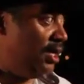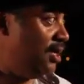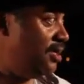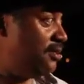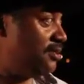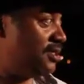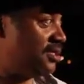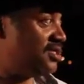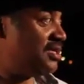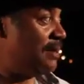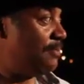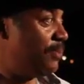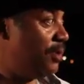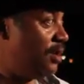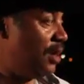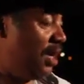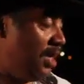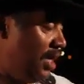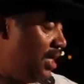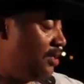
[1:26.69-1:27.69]
in December
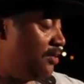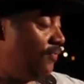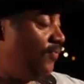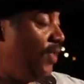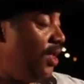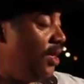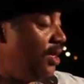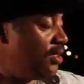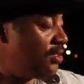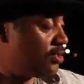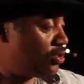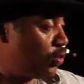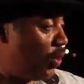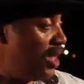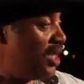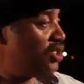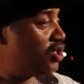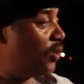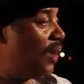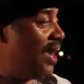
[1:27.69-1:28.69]
in
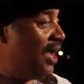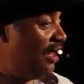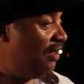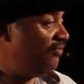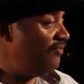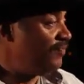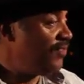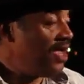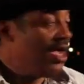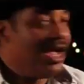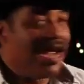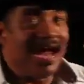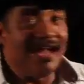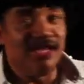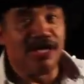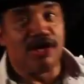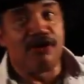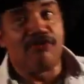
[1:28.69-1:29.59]
2012, and the